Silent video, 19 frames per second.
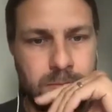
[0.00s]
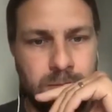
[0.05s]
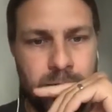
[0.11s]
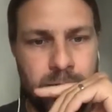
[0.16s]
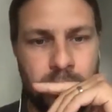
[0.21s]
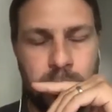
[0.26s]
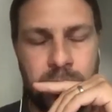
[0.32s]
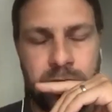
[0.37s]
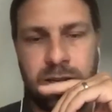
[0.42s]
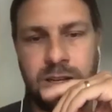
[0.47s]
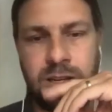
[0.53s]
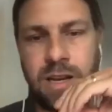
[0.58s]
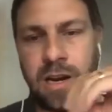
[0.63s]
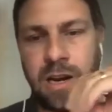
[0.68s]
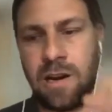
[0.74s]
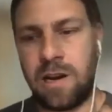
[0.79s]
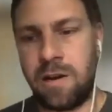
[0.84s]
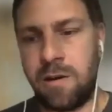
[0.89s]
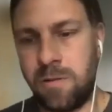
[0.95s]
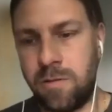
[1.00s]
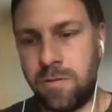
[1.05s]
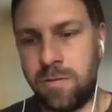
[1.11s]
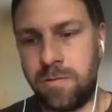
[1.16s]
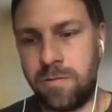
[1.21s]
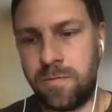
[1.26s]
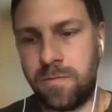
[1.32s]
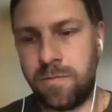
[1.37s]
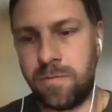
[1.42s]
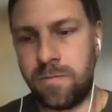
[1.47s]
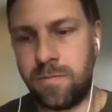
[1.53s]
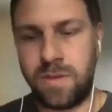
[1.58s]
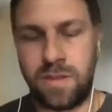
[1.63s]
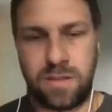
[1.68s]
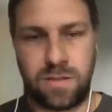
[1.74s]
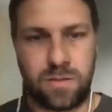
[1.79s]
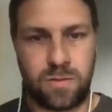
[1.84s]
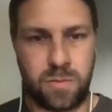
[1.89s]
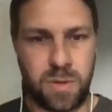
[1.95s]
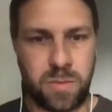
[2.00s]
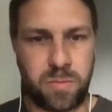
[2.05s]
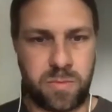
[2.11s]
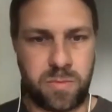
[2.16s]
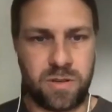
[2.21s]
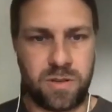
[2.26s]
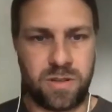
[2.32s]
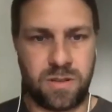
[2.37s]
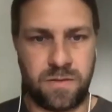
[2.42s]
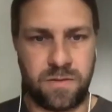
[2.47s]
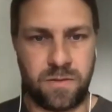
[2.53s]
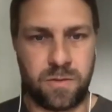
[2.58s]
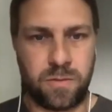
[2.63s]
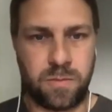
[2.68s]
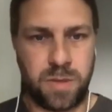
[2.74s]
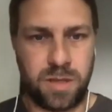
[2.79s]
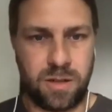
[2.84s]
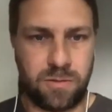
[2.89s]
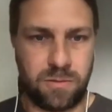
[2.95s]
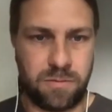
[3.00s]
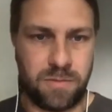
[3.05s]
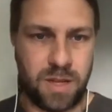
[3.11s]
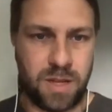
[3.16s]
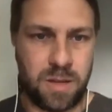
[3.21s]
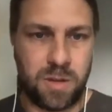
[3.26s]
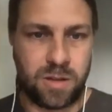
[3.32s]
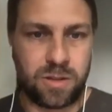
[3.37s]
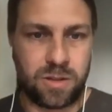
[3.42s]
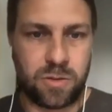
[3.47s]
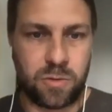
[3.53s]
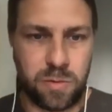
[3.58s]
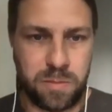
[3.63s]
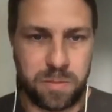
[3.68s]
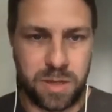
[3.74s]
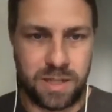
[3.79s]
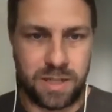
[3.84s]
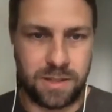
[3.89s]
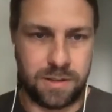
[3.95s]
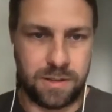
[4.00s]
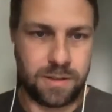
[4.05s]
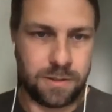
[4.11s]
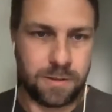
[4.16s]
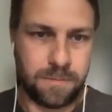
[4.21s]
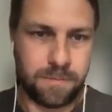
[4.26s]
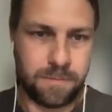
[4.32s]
and what know-how needs to be preserved to be able to rebuild it.